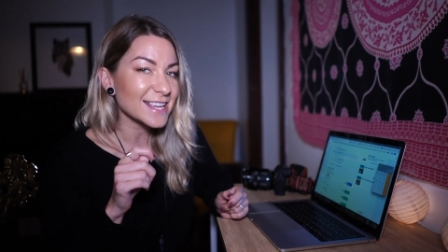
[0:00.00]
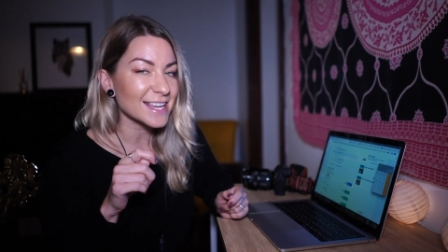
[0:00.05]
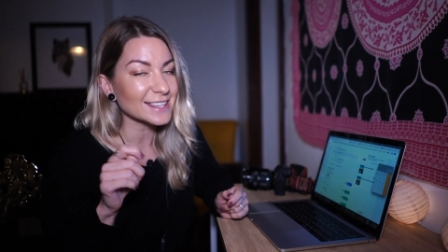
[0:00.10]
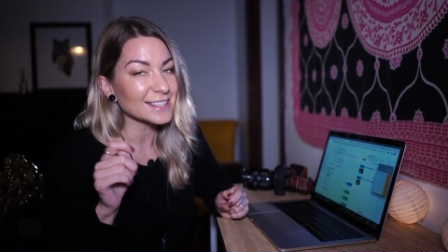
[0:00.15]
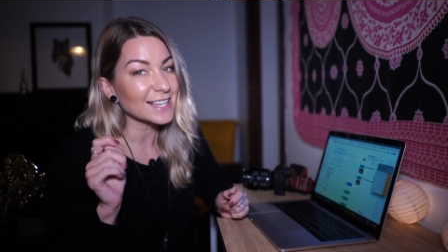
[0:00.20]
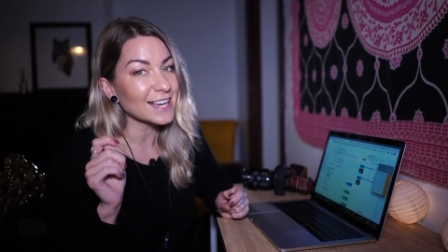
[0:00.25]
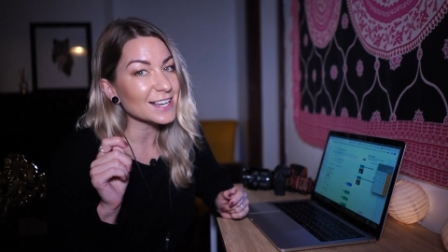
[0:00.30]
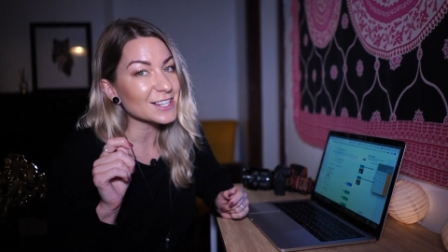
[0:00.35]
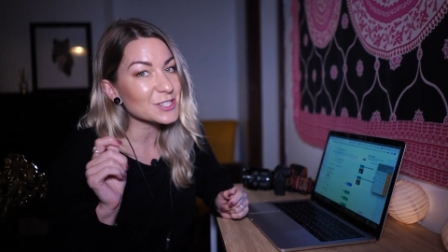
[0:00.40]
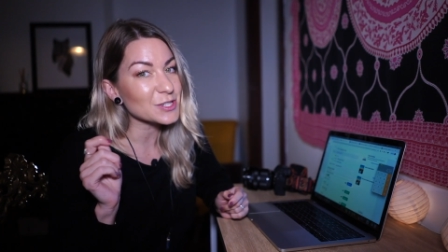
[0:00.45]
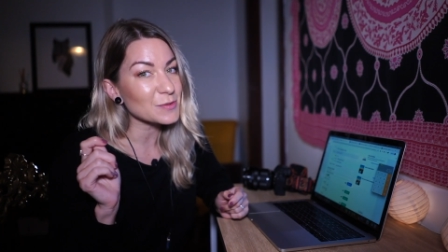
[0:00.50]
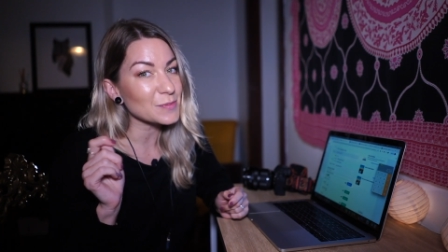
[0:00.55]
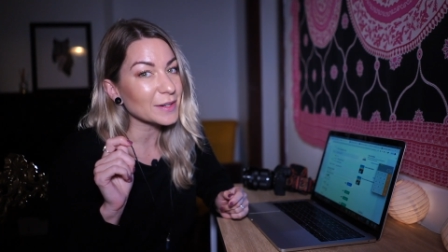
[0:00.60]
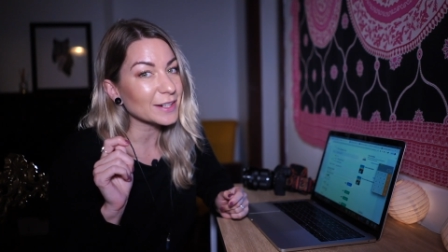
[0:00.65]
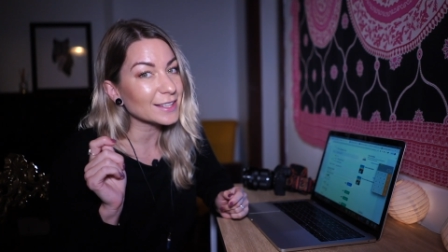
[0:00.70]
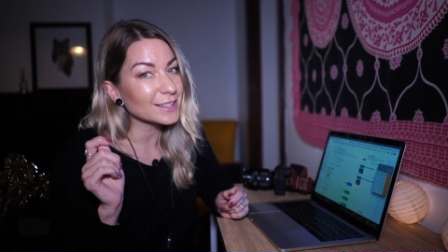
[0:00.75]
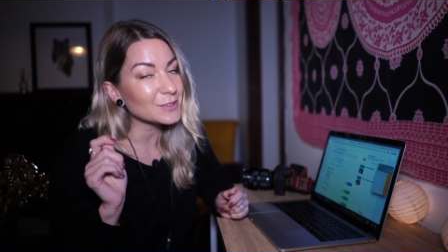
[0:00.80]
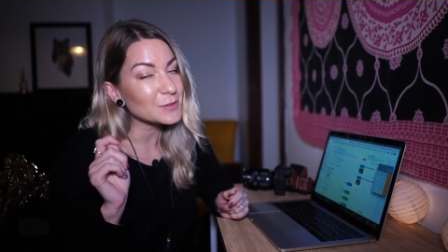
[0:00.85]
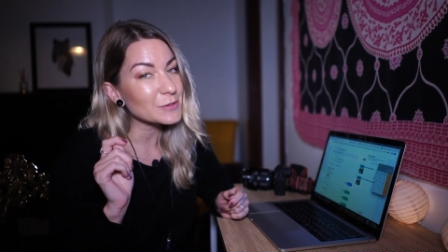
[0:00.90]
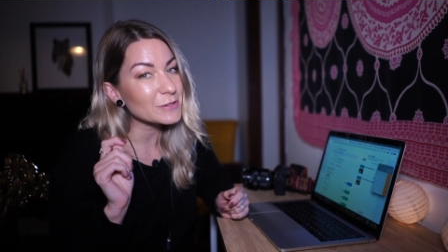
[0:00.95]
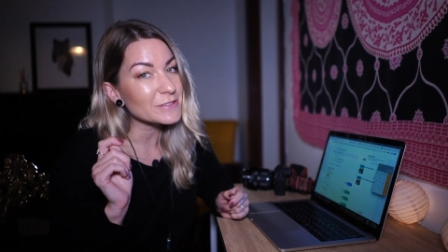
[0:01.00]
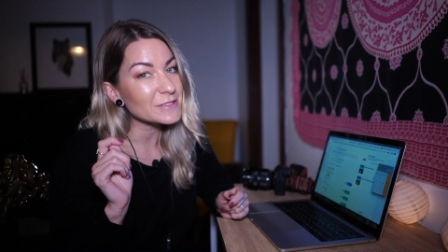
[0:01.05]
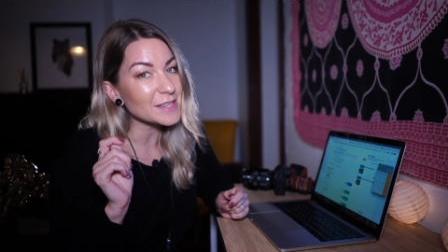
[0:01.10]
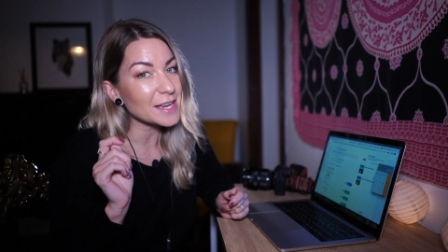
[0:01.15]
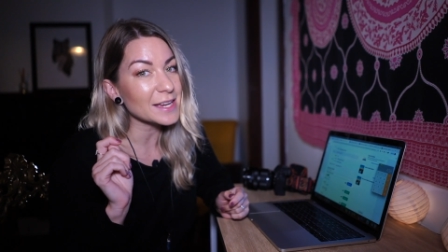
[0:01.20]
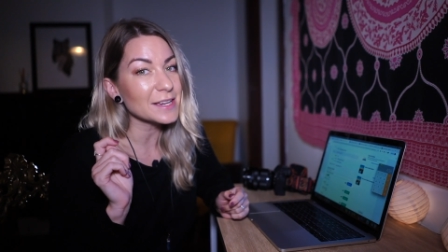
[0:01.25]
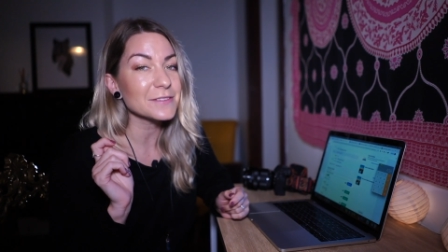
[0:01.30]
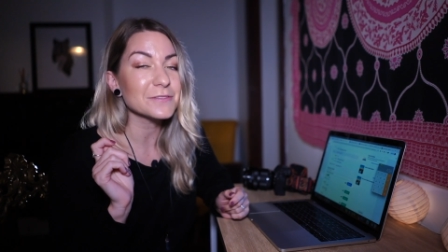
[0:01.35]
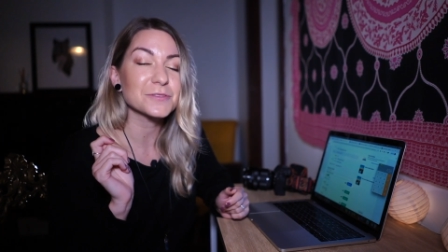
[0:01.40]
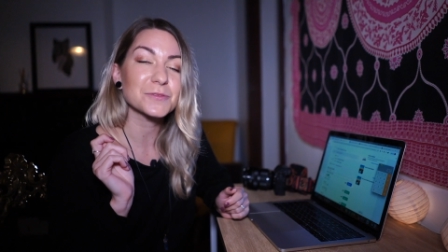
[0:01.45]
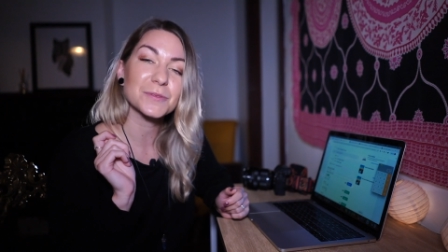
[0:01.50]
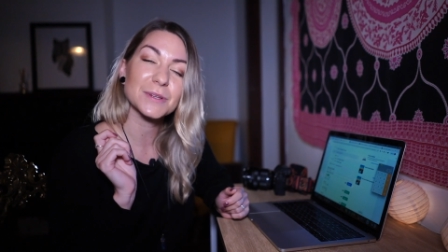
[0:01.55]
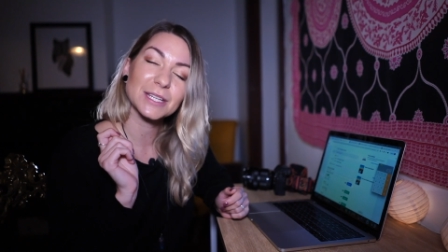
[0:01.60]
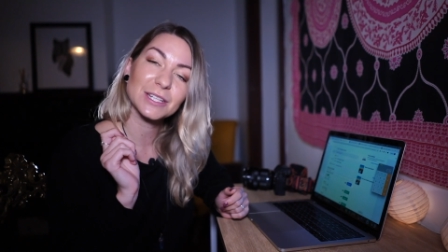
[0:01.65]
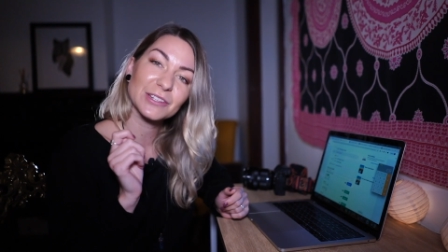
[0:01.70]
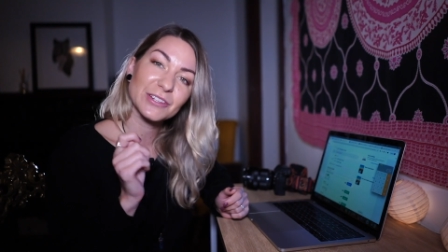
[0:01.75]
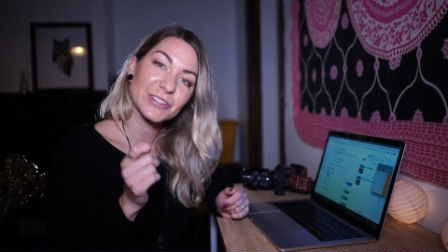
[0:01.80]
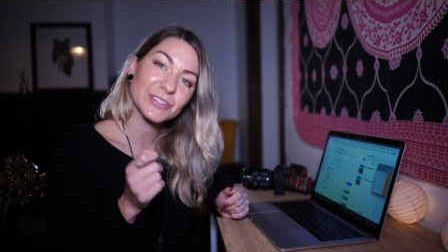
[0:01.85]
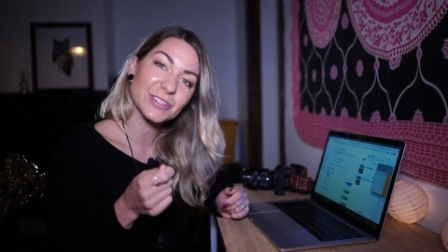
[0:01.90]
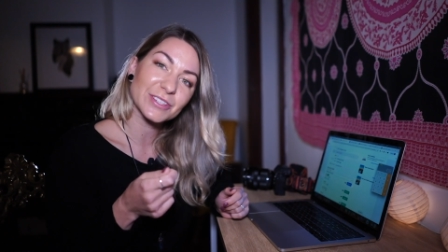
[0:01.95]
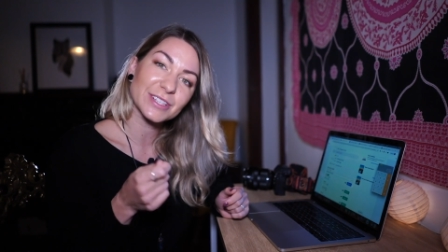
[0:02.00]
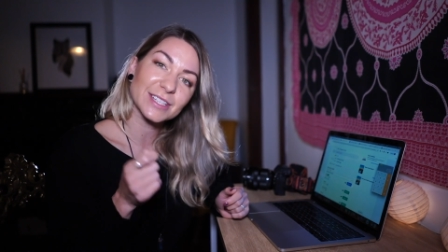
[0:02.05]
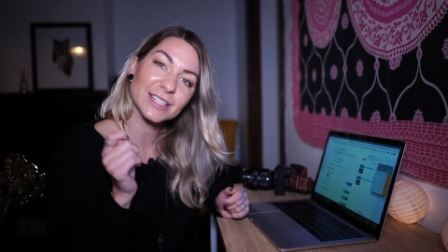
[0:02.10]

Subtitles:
and the extra money that we've saved we can use on